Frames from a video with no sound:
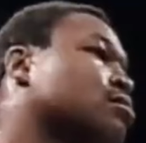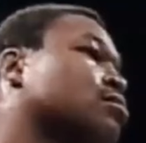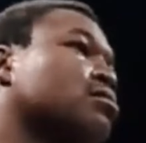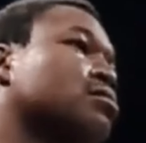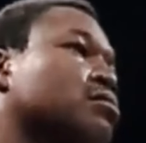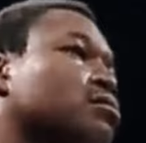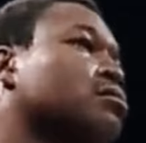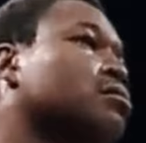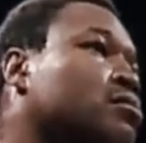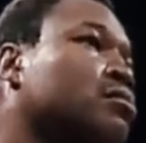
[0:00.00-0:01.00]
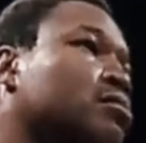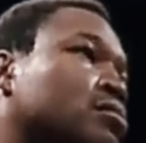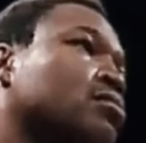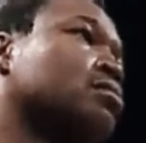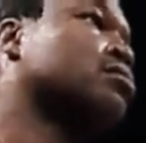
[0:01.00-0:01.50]
and only being
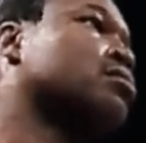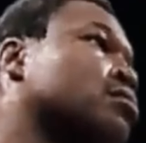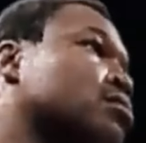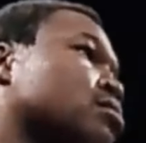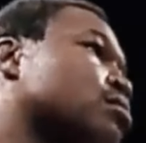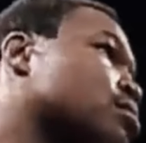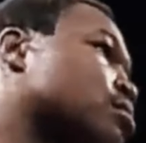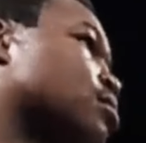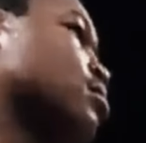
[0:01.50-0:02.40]
defeated twice before.